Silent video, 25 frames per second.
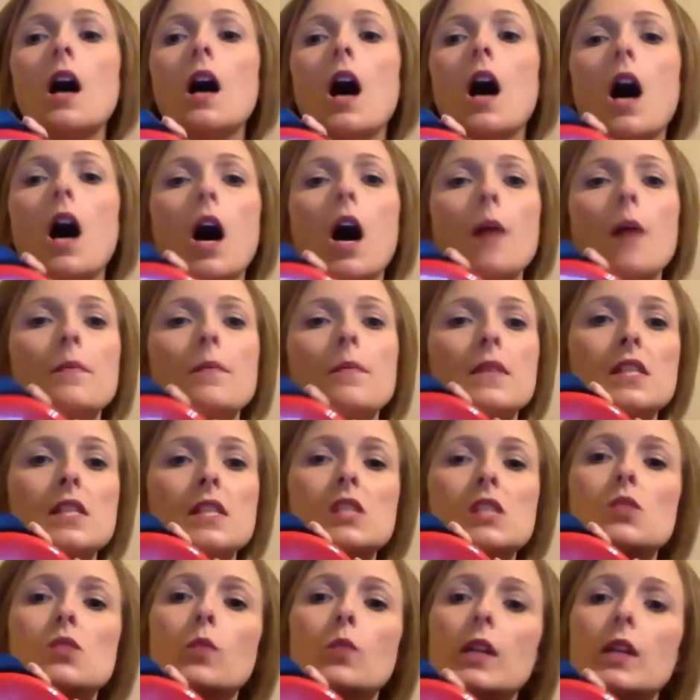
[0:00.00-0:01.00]
The
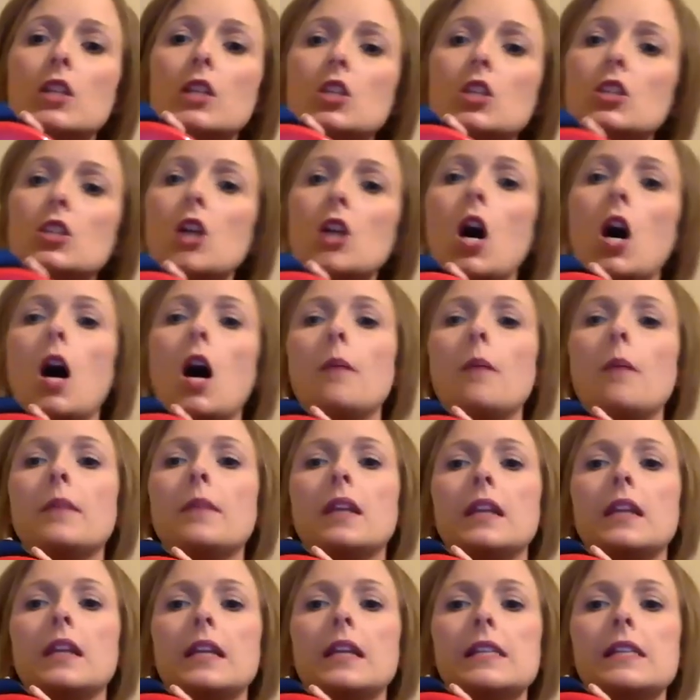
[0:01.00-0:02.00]
switch top
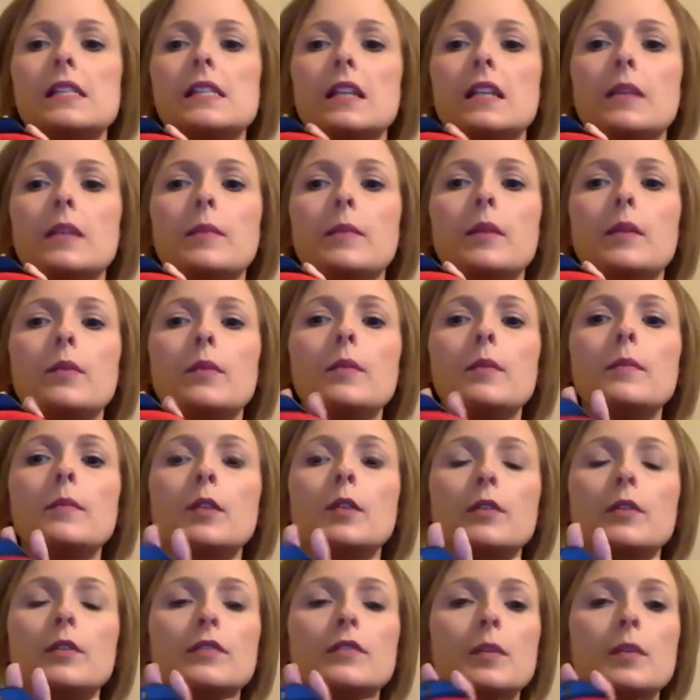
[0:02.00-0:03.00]
can easily be
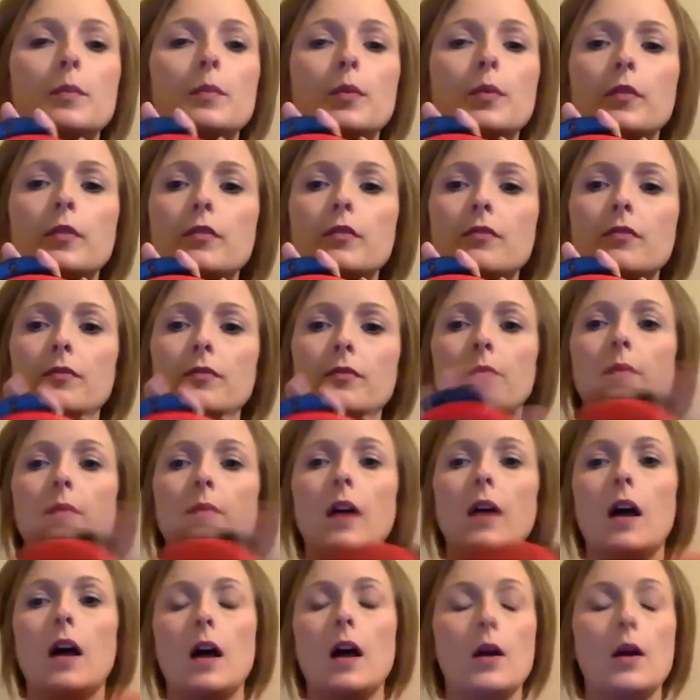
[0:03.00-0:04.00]
removed and
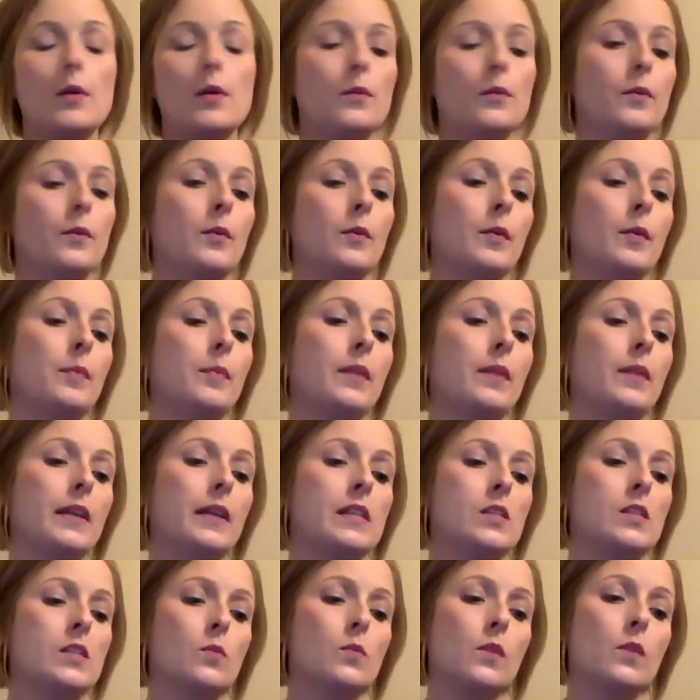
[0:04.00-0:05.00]

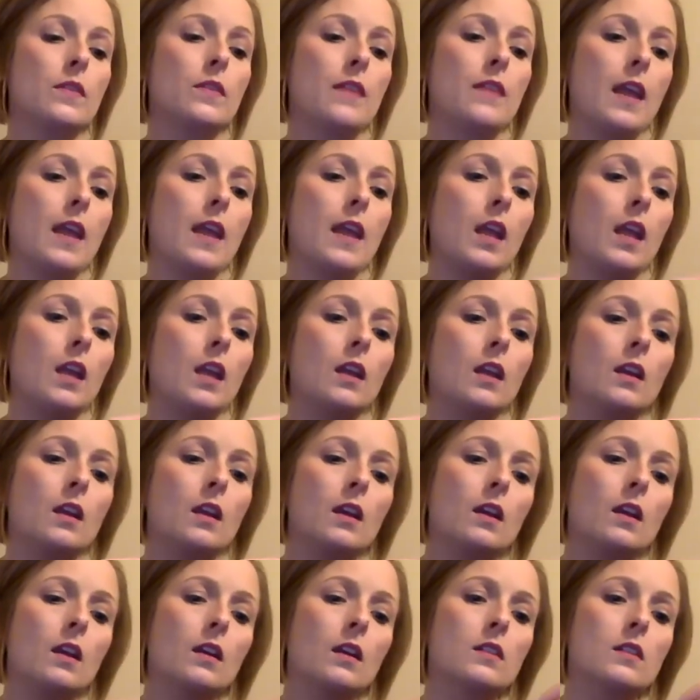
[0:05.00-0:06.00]
replaced with a
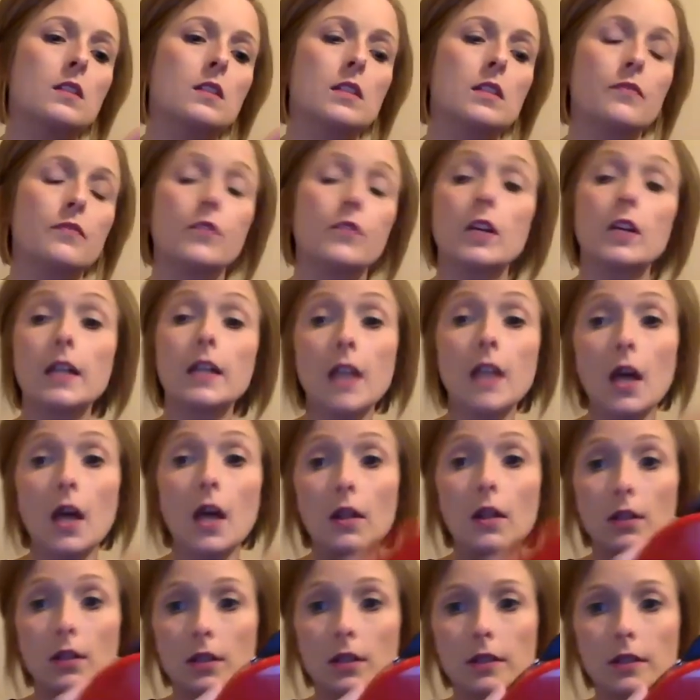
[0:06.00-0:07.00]
different
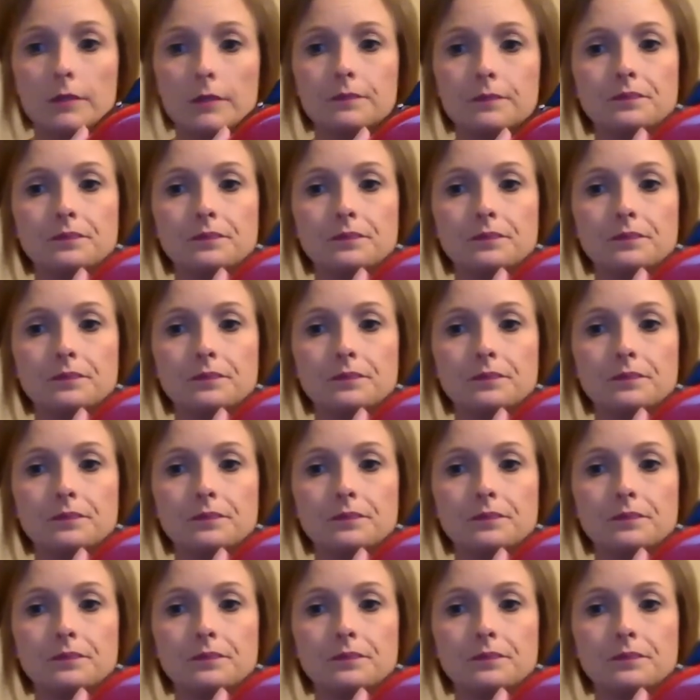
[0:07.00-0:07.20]
color,